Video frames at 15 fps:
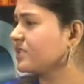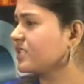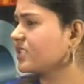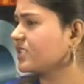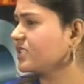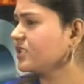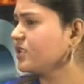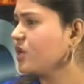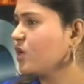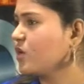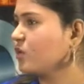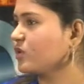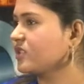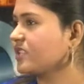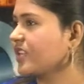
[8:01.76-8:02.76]
person
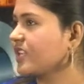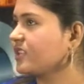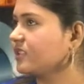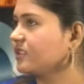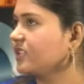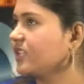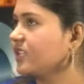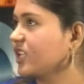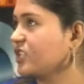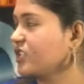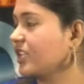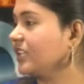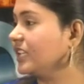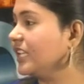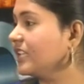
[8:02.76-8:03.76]
who's like
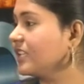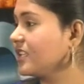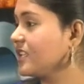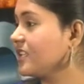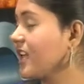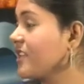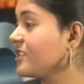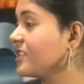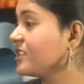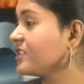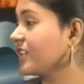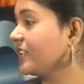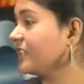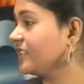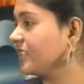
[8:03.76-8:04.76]
acha, thinking and then
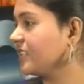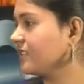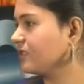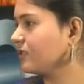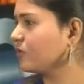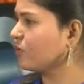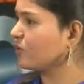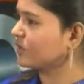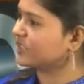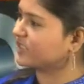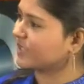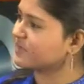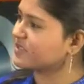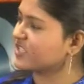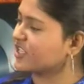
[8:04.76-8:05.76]
writing no it
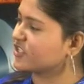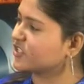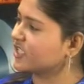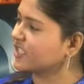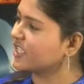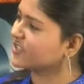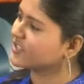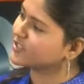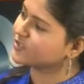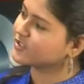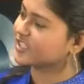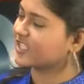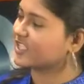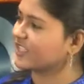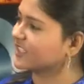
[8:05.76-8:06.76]
comes naturally and then you
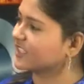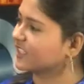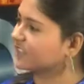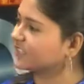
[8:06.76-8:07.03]
start writing